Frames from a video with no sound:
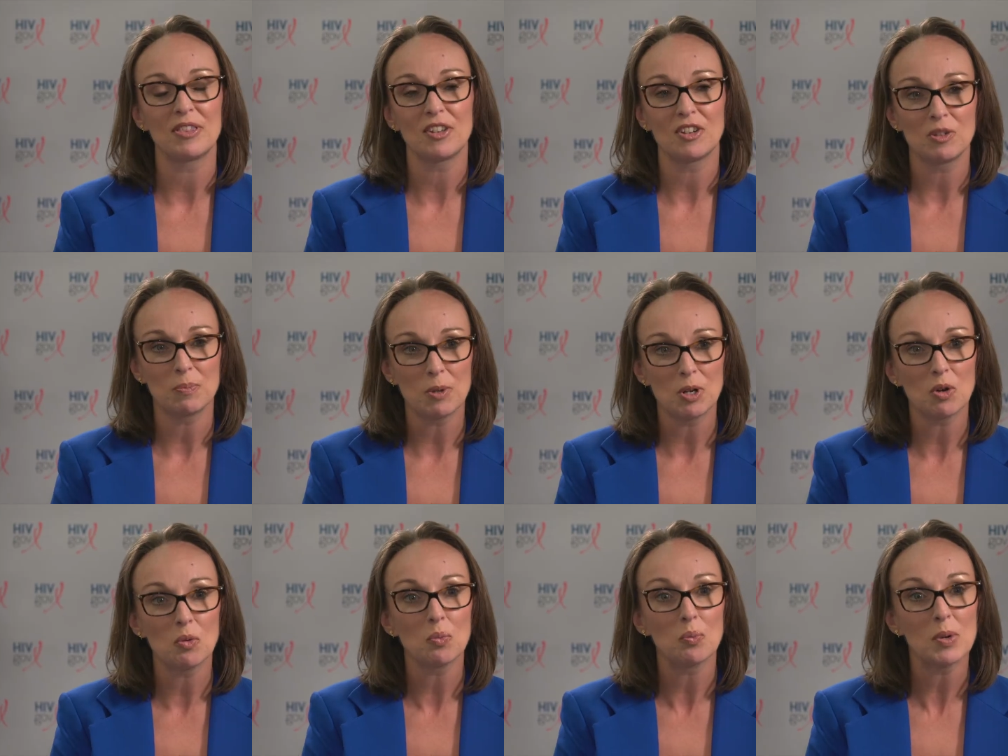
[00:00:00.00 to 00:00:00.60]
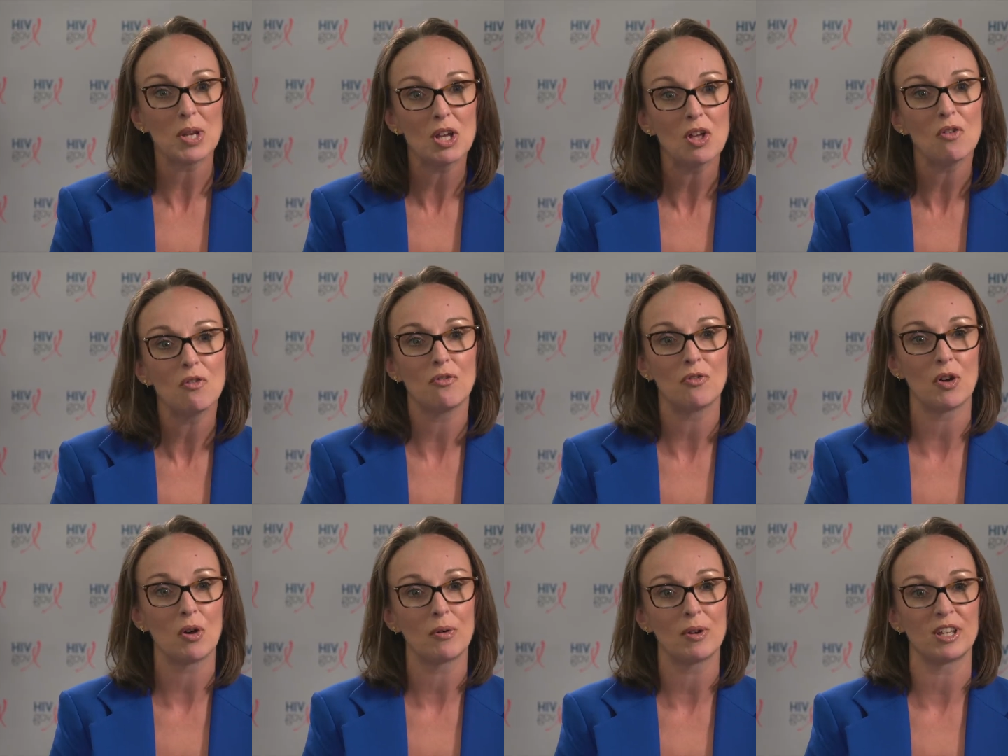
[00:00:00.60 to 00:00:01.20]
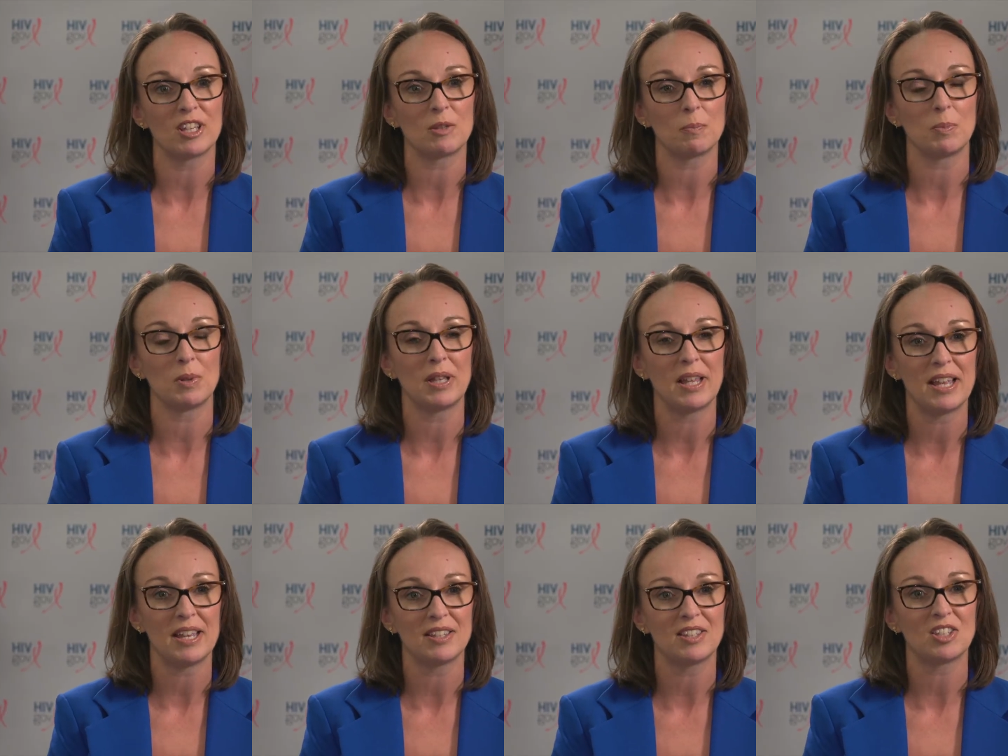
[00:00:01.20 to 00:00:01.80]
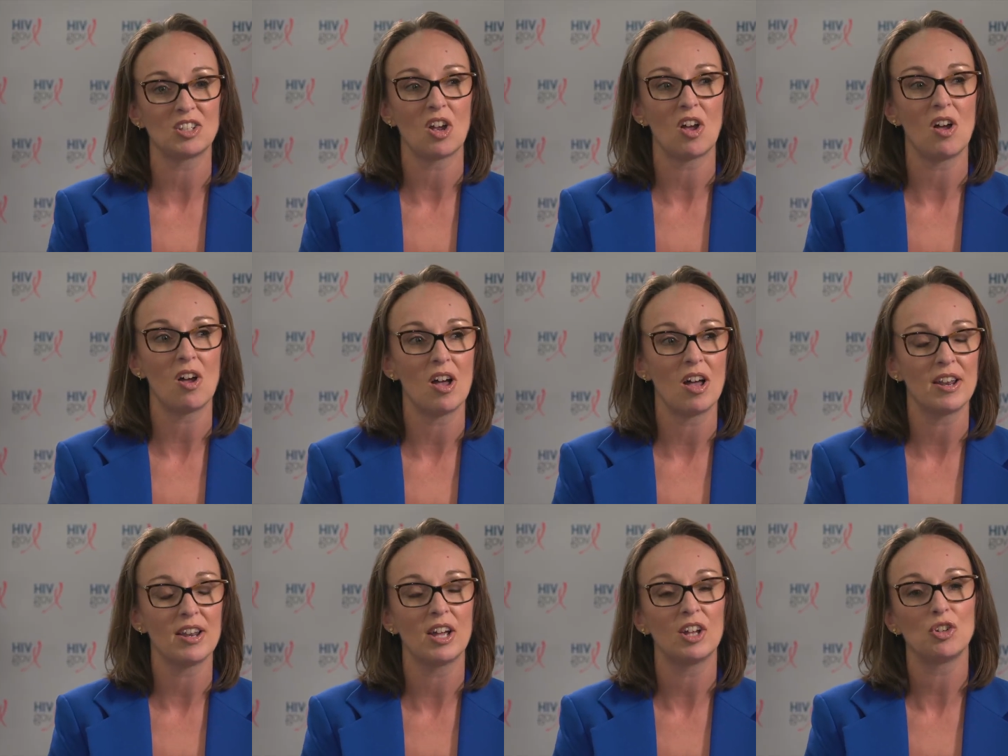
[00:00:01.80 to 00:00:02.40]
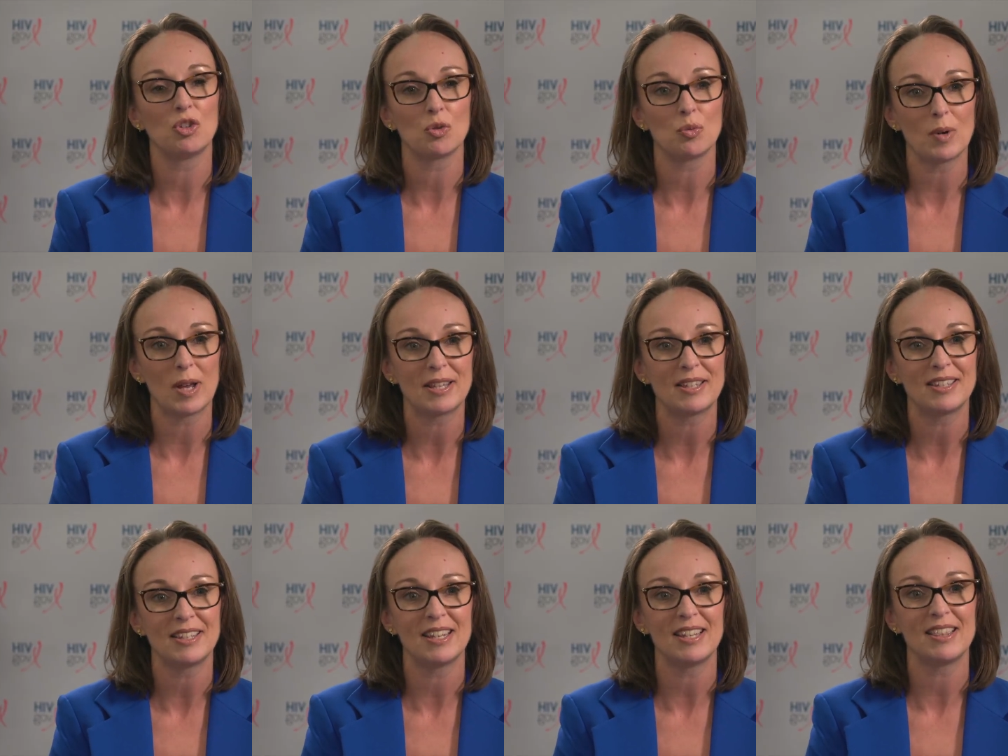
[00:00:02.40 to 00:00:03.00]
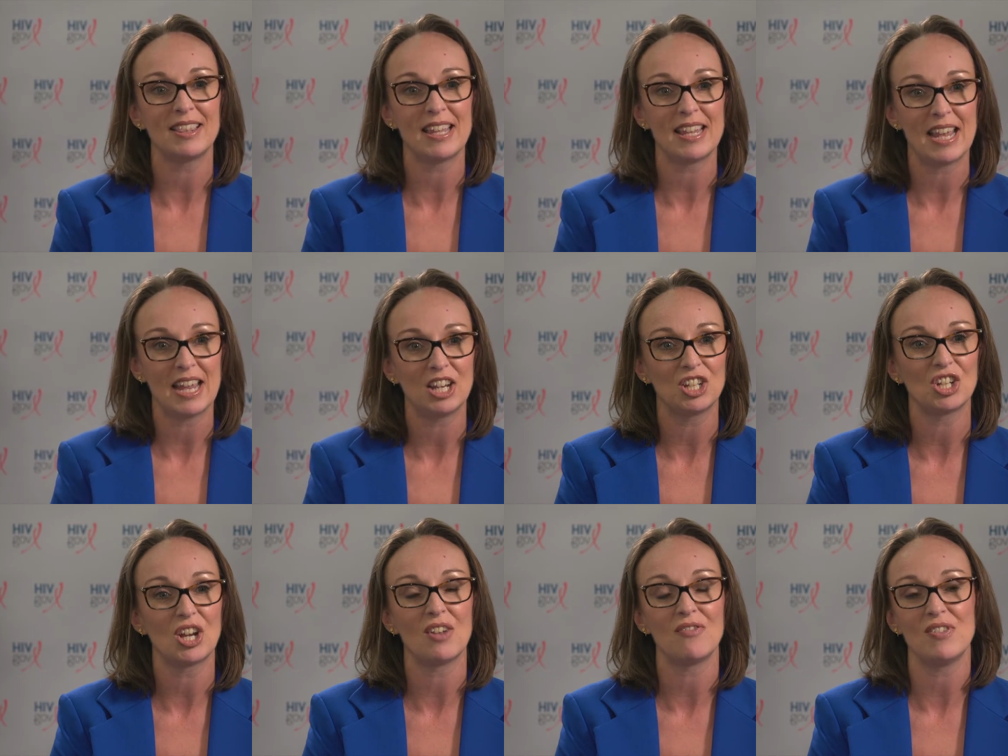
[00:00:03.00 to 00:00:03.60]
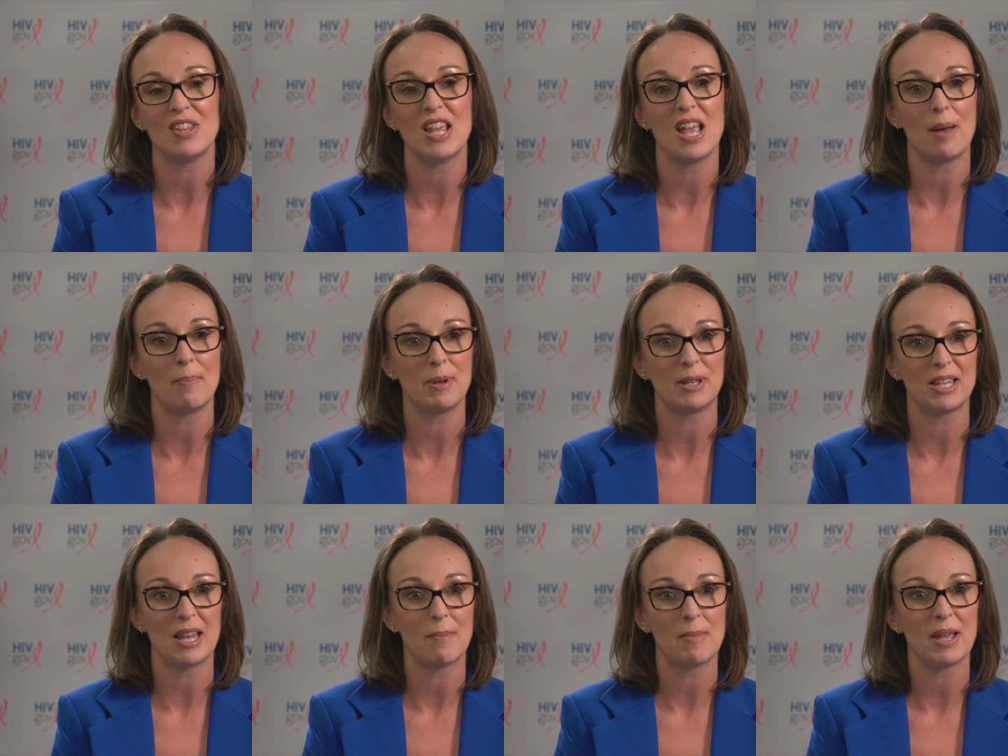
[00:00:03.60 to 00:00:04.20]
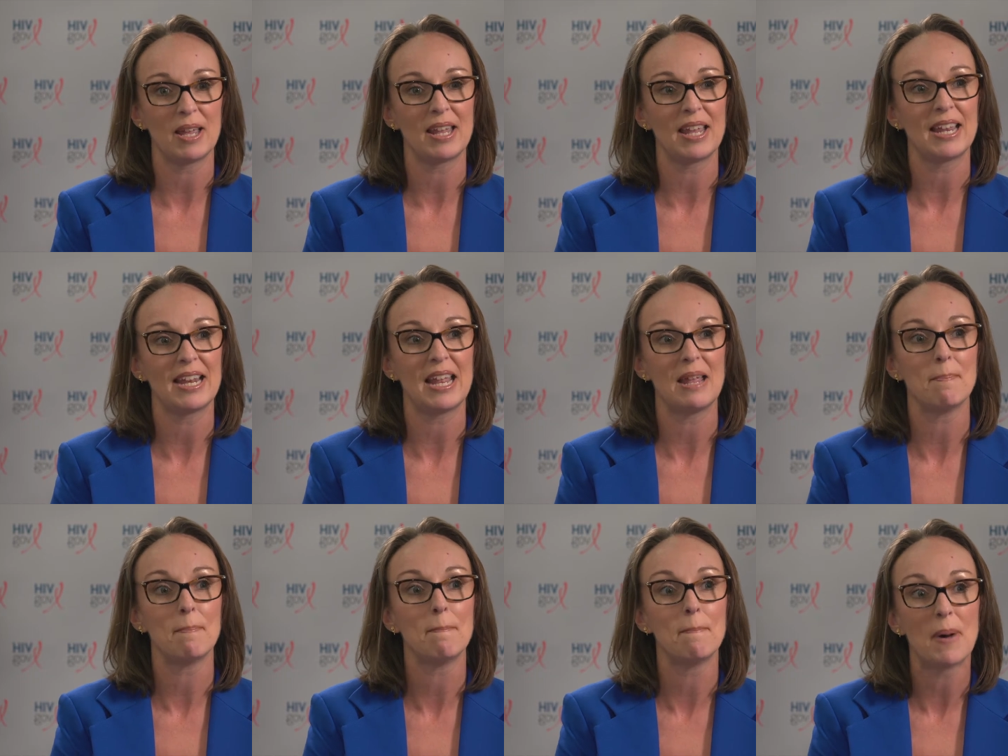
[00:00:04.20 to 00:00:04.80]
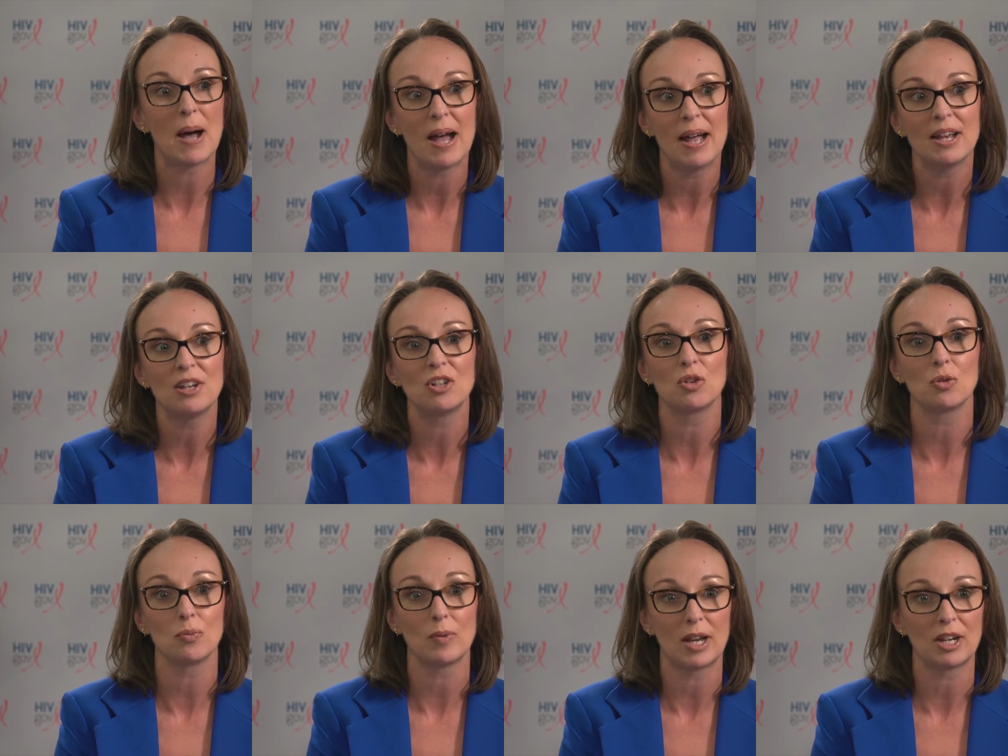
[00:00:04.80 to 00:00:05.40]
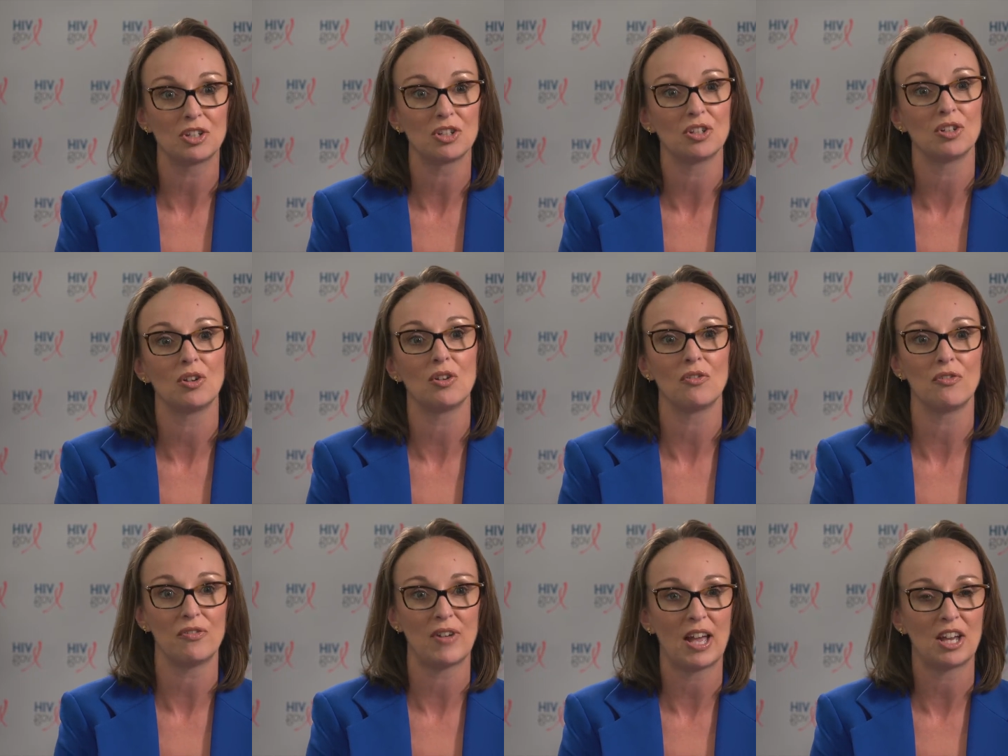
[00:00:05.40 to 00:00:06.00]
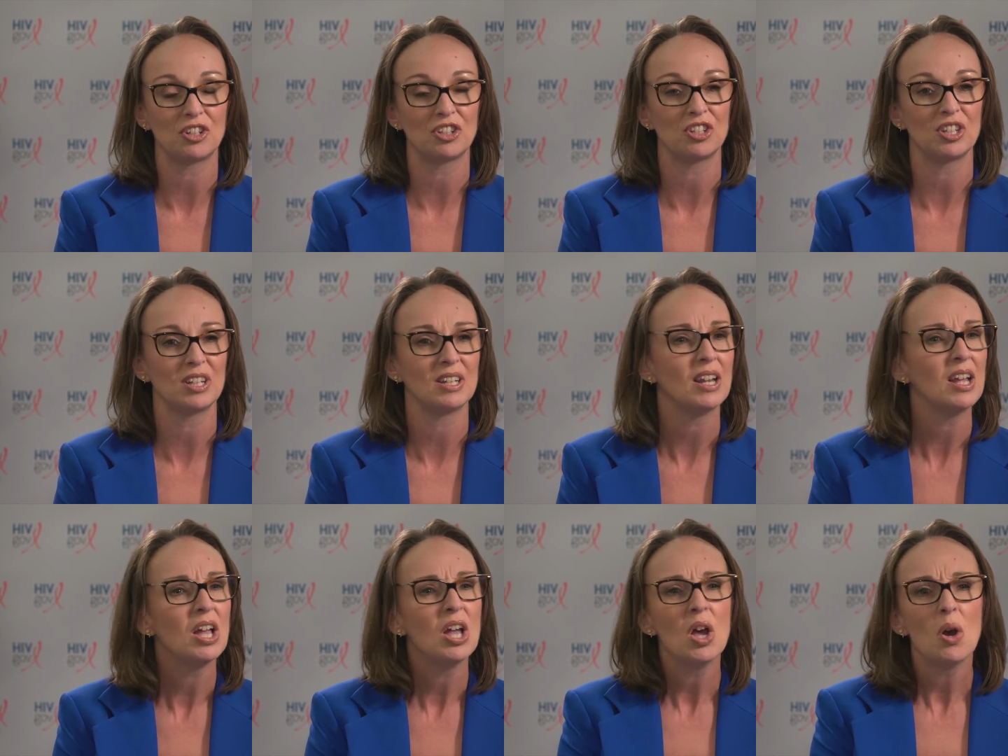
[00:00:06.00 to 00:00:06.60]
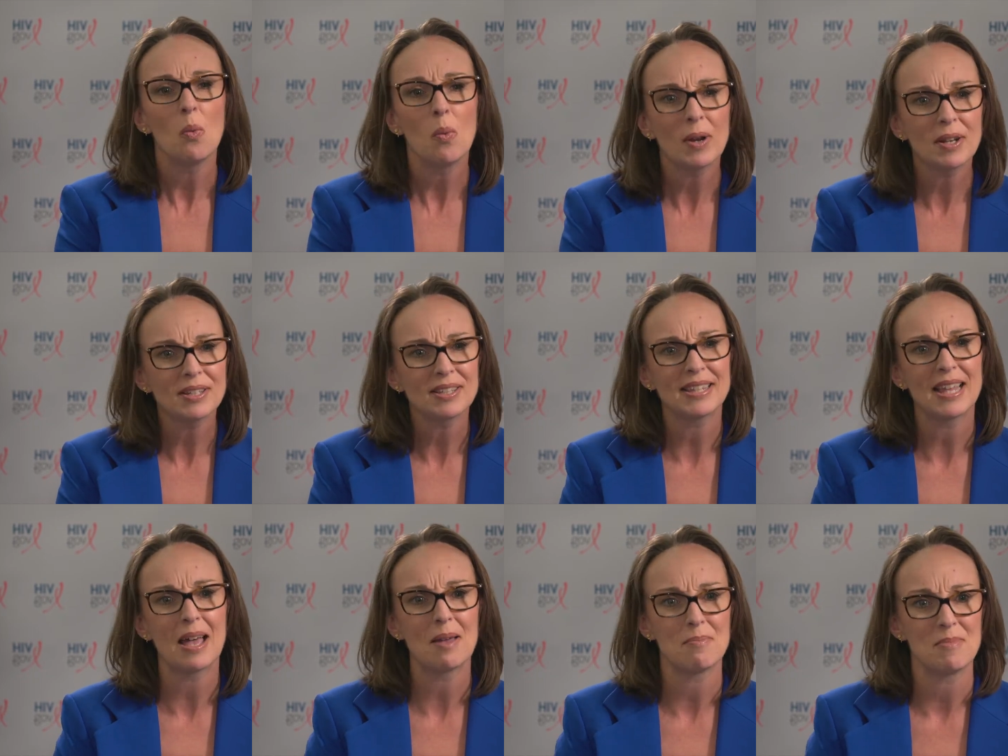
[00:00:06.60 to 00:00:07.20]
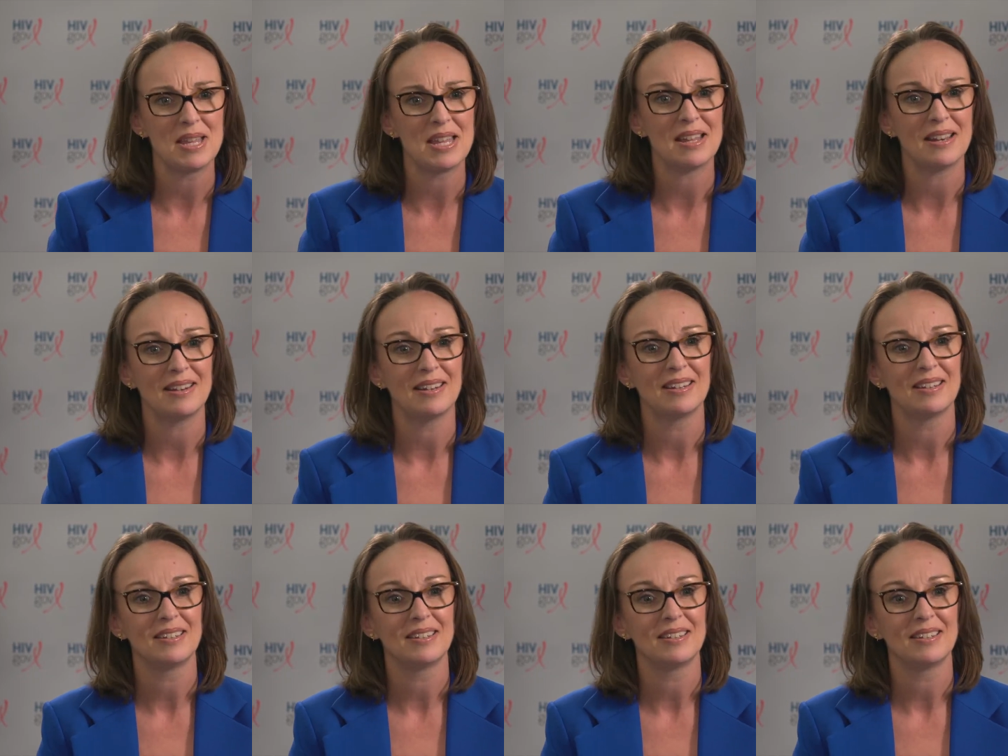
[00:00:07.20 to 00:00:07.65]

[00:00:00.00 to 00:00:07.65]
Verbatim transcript: there's been a real focus placed on addressing the HIV epidemic in a bi directional fashion. Mm -hmm. What does that mean?